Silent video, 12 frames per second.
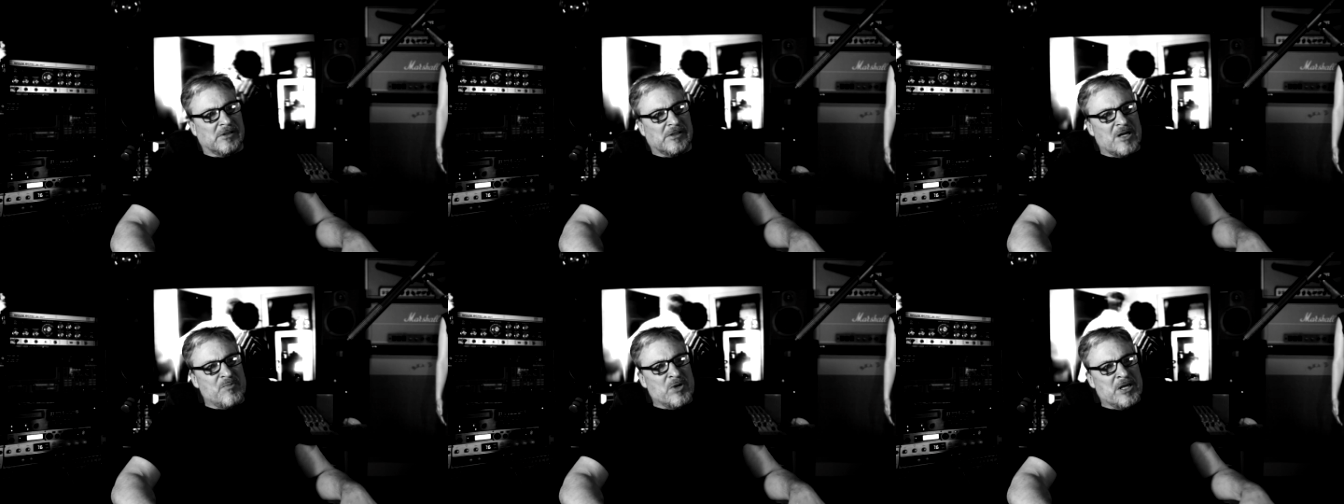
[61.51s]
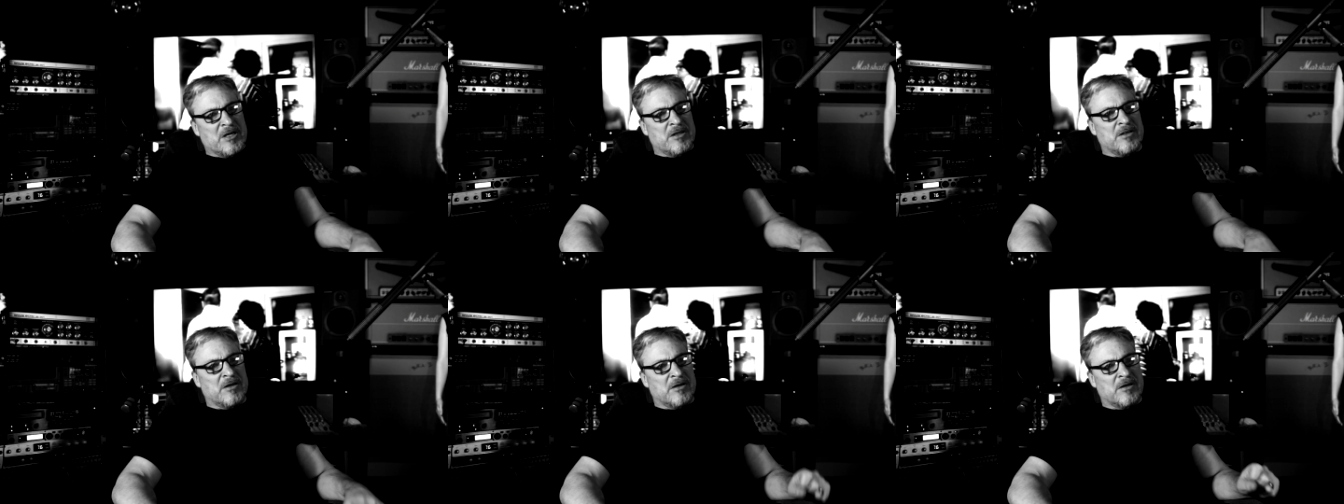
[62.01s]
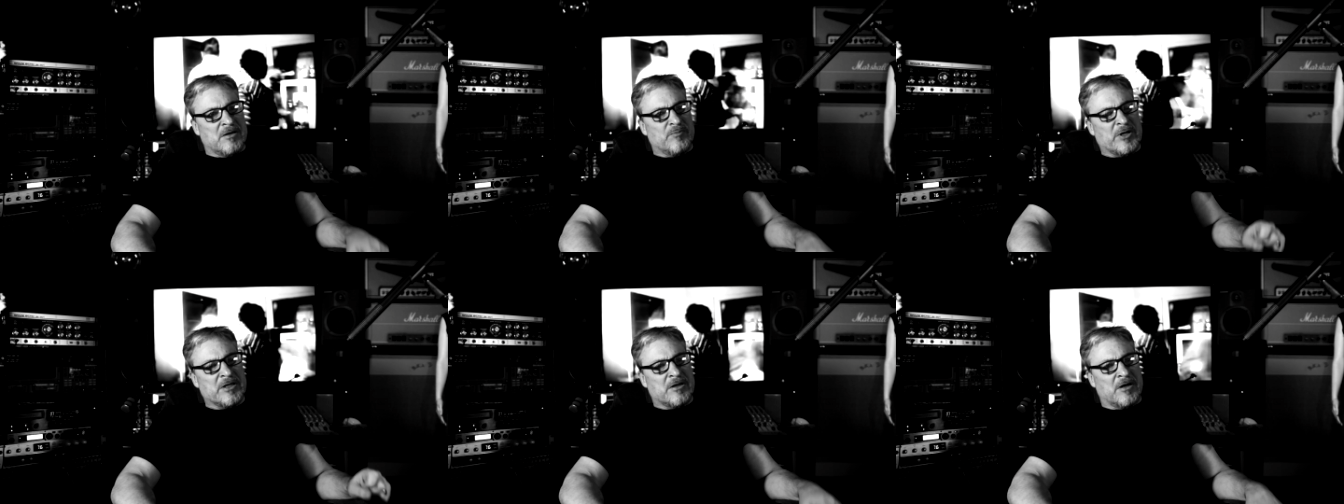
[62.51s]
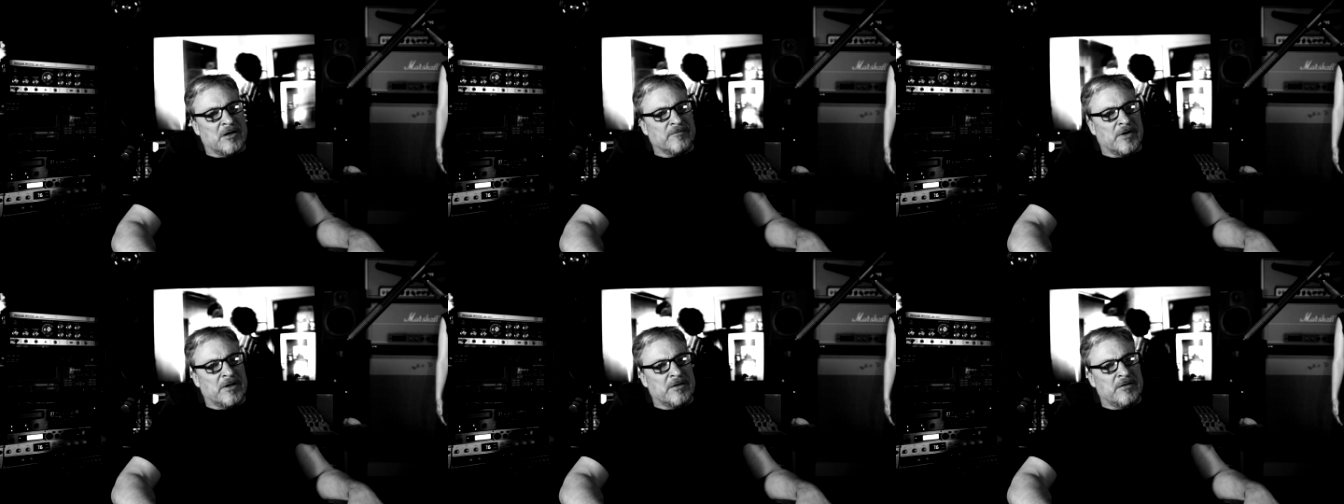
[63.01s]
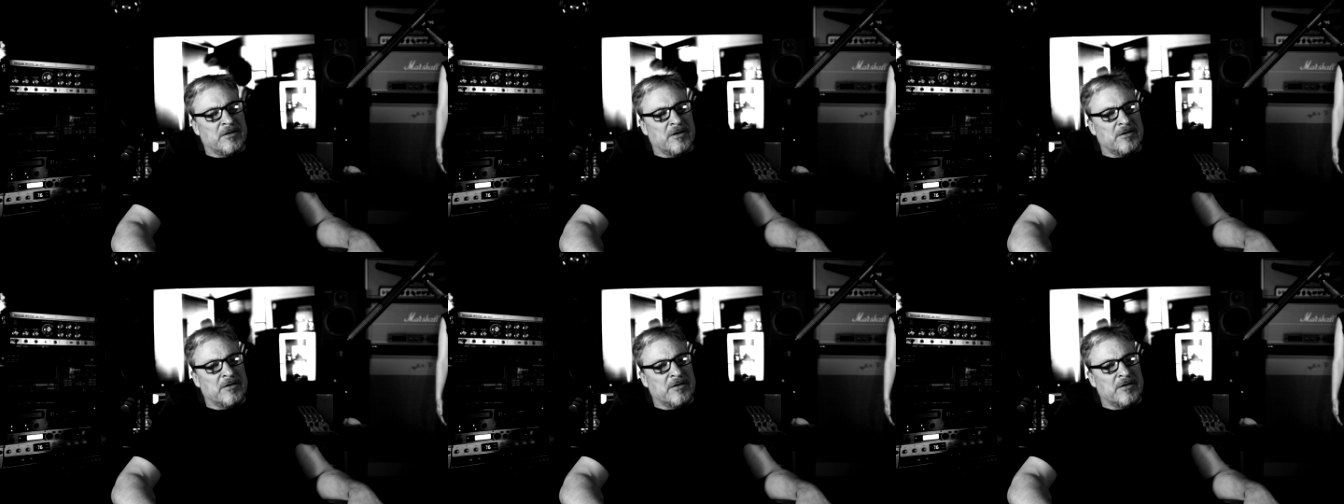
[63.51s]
me and Mike Conrad, the